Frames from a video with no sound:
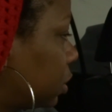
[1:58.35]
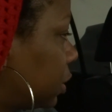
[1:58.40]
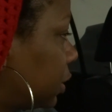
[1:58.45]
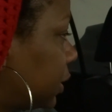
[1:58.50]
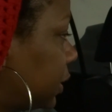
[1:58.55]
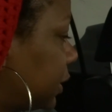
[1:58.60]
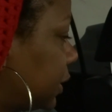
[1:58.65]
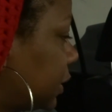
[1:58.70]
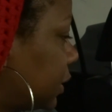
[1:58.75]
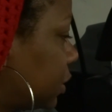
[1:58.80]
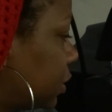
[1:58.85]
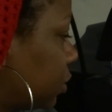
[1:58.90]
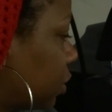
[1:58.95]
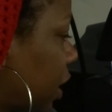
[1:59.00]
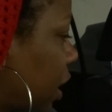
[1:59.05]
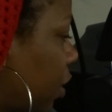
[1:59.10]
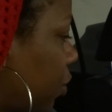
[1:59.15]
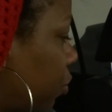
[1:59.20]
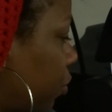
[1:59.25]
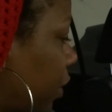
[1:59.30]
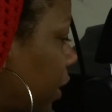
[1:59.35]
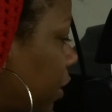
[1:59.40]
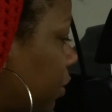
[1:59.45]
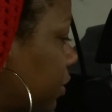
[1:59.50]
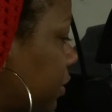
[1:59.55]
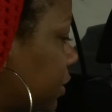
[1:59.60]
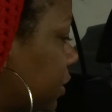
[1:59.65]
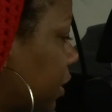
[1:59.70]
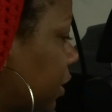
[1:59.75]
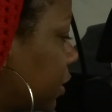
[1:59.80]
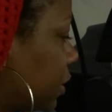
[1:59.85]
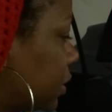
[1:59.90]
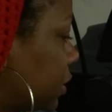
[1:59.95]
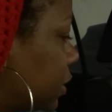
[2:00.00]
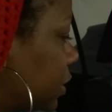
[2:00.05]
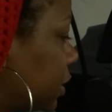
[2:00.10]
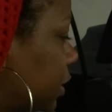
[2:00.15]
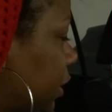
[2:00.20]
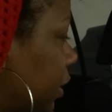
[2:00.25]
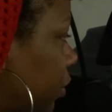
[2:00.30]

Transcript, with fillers: This is how how it starts. I'm young.